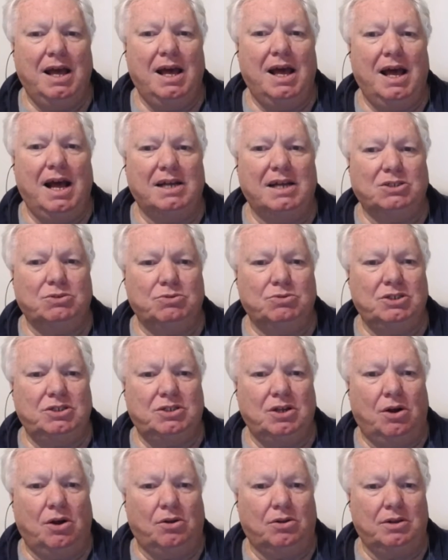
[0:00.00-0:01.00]
As a
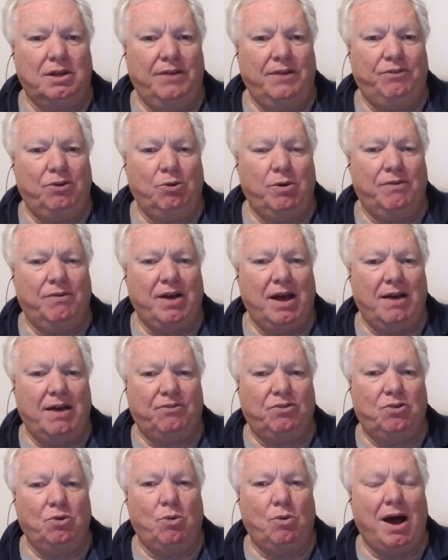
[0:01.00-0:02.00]
result, if you ever
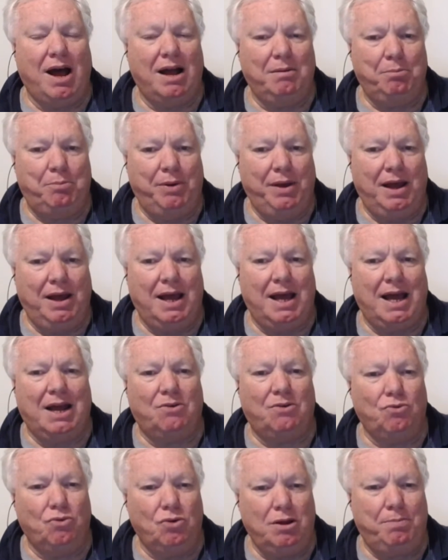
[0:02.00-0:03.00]
have to unpair
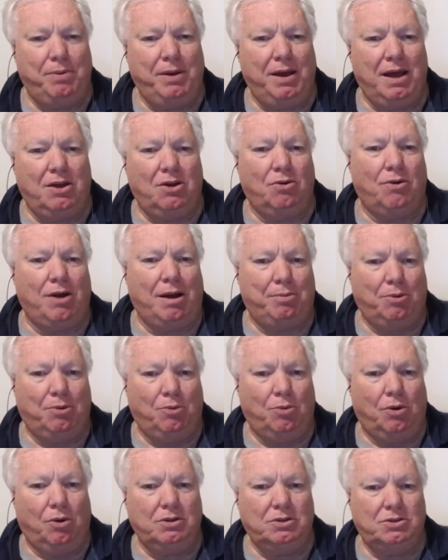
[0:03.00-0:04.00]
and repair your
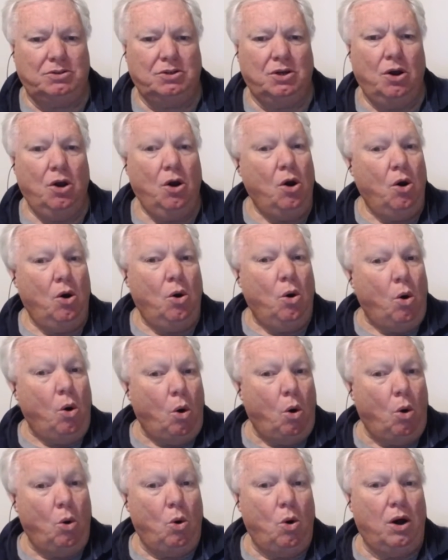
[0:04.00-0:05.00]
Apple Watch,
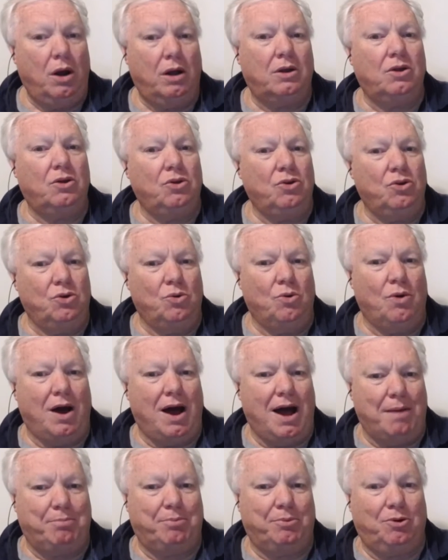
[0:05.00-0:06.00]
or you
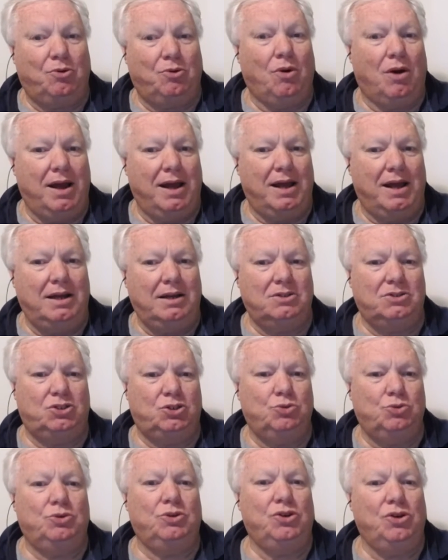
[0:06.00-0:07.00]
upgrade
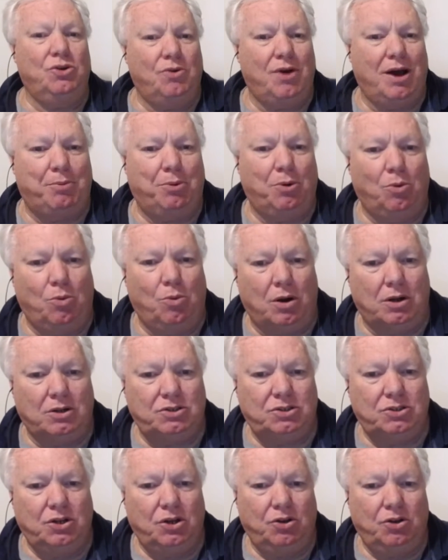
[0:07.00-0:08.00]
to a new Apple
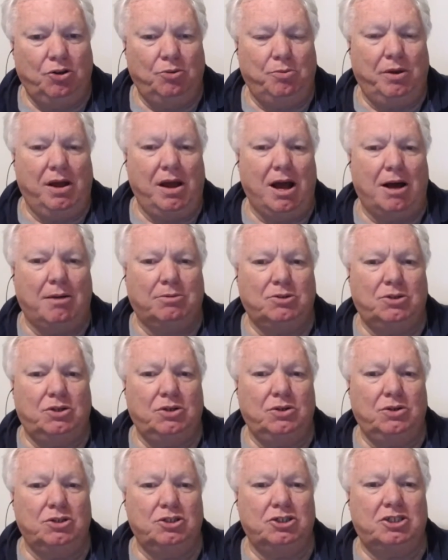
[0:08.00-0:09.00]
Watch, you'll be able to
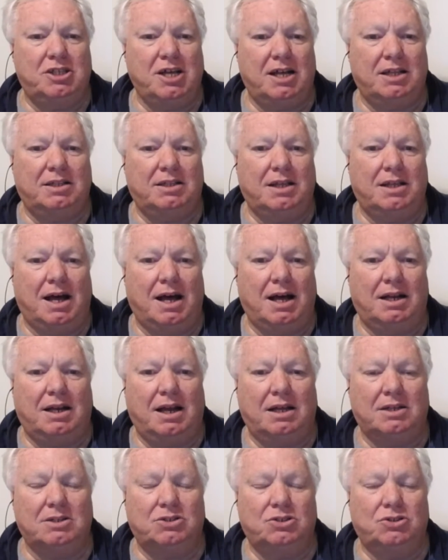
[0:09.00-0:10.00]
use that
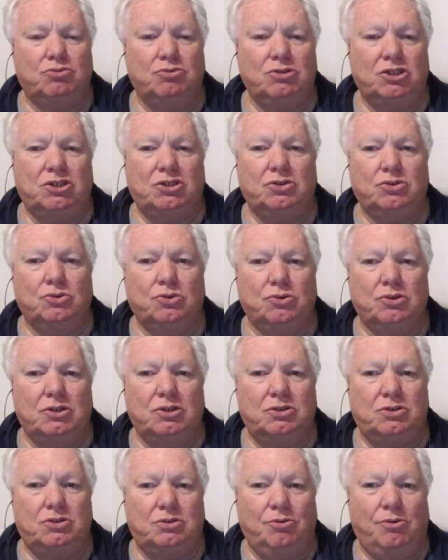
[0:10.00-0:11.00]
data to restore
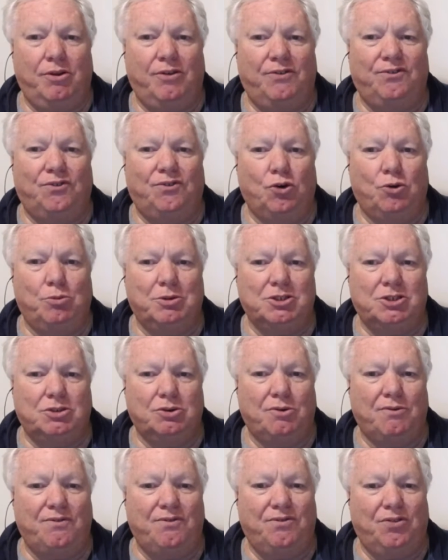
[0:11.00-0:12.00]
it to its former
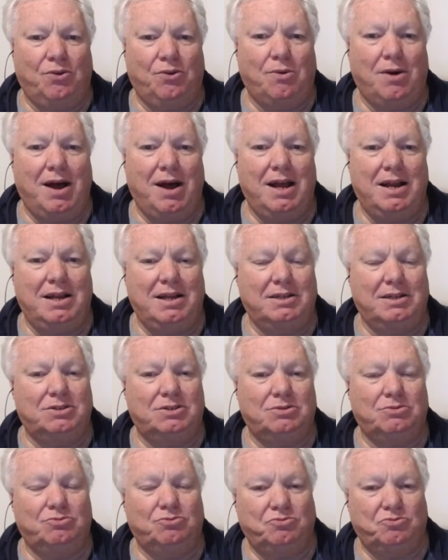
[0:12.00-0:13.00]
self the way it
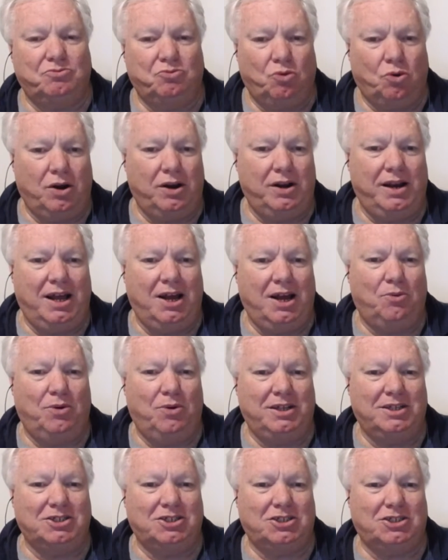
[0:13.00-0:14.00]
is right now
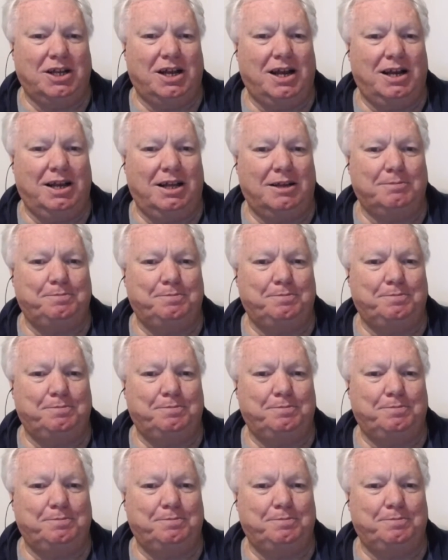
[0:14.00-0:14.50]
when you're starting.